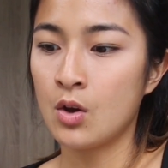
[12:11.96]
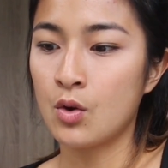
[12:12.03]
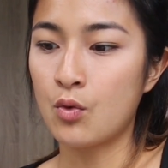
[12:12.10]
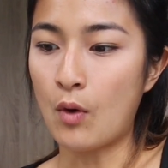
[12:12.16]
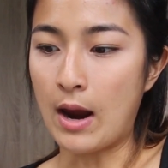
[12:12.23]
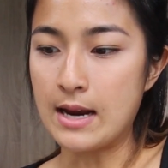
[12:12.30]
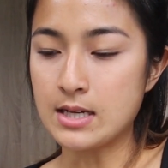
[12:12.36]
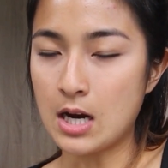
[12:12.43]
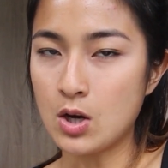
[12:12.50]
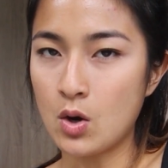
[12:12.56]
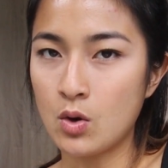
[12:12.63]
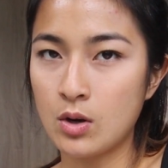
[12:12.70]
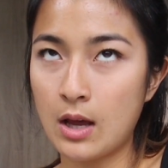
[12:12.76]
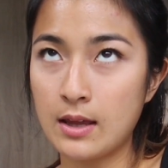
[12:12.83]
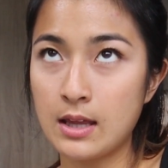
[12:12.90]
great.
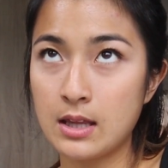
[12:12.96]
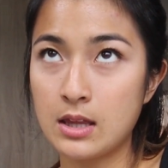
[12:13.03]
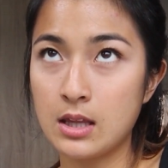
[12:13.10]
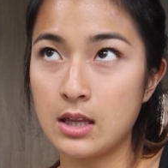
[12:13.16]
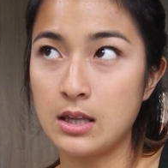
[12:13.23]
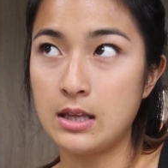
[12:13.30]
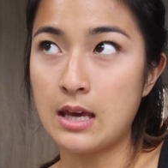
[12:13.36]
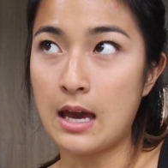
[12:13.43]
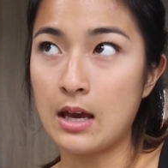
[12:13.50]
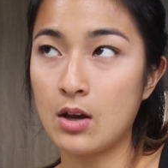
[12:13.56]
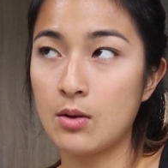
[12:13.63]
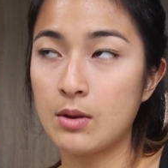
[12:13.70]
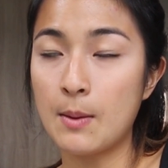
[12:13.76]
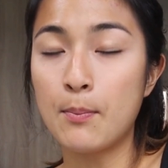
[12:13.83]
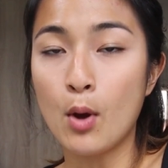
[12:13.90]
I think
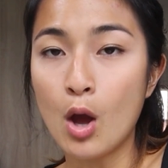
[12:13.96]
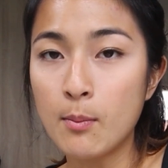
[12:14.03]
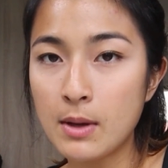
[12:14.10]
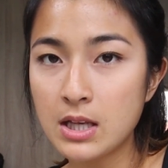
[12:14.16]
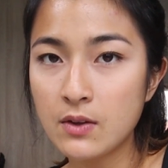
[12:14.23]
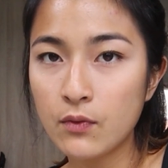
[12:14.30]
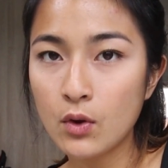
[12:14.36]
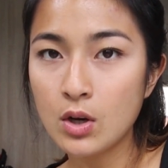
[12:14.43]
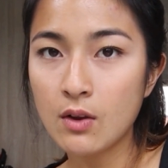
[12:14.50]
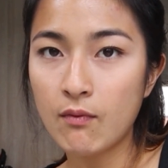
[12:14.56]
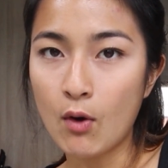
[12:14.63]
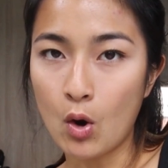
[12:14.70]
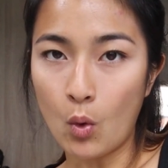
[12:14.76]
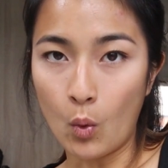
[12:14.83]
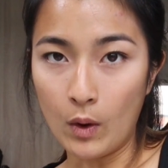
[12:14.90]
the Burmese food is
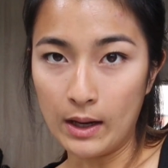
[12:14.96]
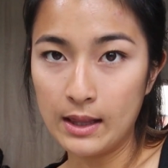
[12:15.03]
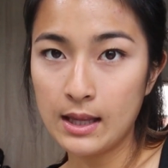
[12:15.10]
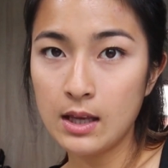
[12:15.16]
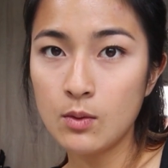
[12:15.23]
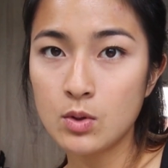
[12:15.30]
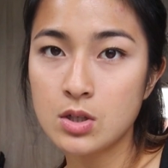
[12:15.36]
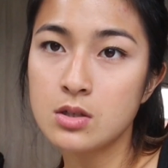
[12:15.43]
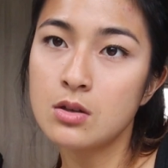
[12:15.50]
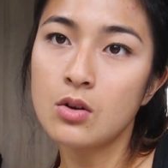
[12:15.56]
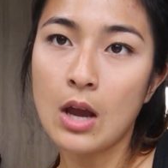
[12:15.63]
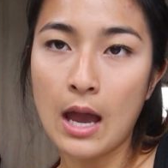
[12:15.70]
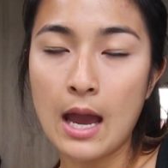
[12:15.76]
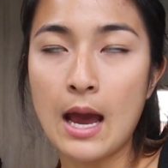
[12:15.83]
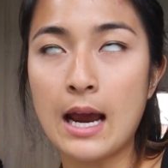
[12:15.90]
very oily, which is
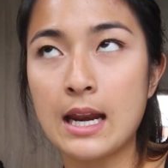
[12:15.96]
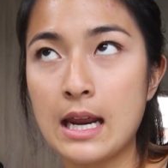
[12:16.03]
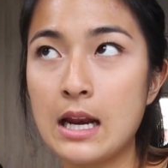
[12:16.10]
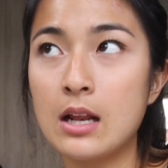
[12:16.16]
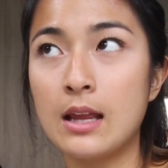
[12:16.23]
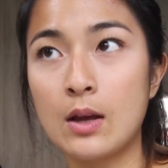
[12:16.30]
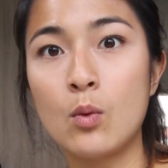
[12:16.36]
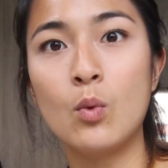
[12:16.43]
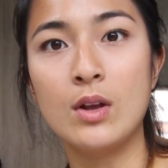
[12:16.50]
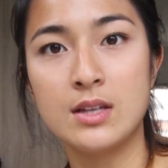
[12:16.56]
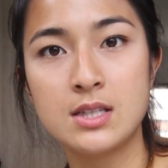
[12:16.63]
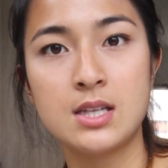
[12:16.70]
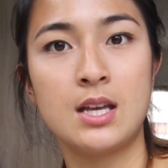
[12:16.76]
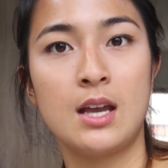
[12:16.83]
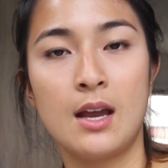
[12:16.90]
okay. I can eat it like
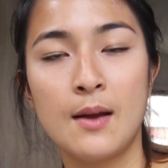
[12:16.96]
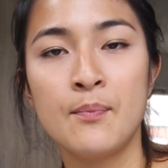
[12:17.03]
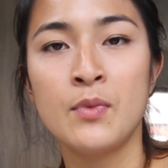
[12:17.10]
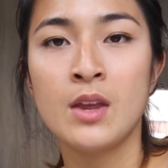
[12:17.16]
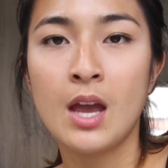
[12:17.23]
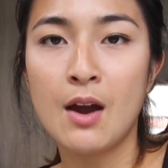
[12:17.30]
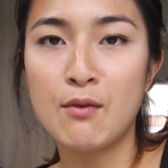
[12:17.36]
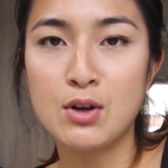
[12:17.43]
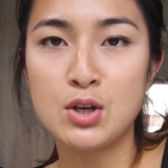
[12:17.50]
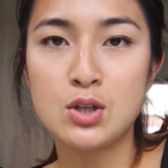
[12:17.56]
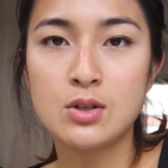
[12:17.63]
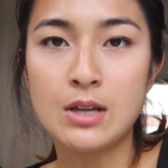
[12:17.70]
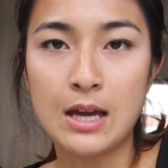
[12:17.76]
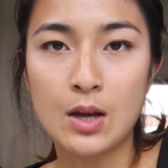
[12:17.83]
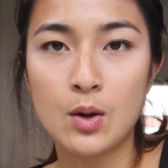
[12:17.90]
once every
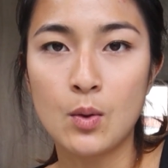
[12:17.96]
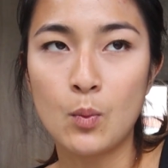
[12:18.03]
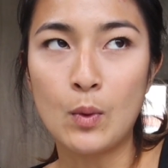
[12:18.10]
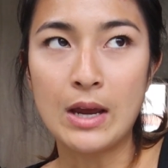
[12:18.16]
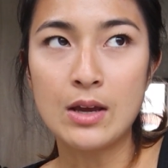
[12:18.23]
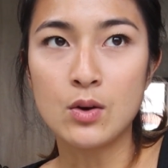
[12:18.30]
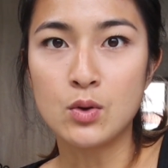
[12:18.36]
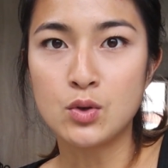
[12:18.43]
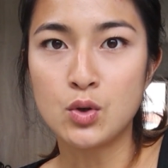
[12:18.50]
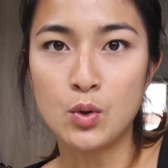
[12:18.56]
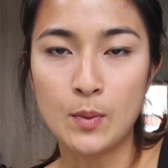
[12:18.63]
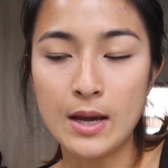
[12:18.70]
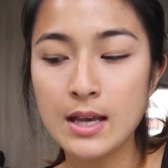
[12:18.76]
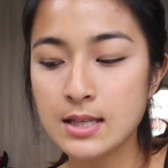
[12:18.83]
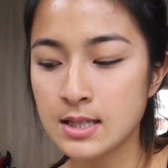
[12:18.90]
like week or 2
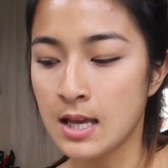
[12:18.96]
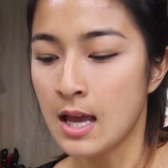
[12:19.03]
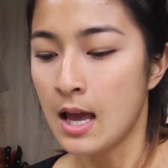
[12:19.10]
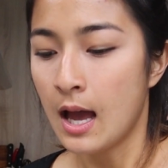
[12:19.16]
weeks.